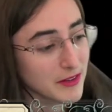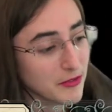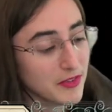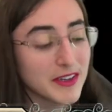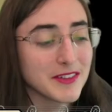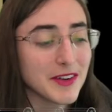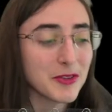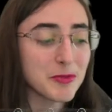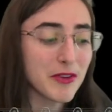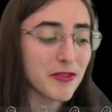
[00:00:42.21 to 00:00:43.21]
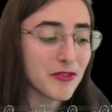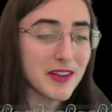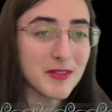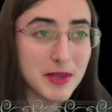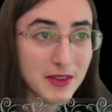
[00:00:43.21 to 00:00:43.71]
Fear not, my
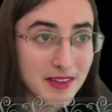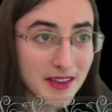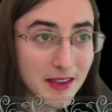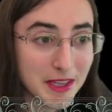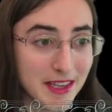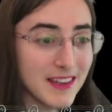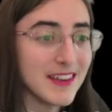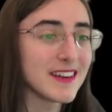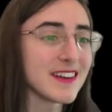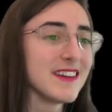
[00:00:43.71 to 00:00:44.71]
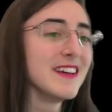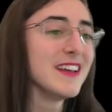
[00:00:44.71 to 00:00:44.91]
friend, because I am here.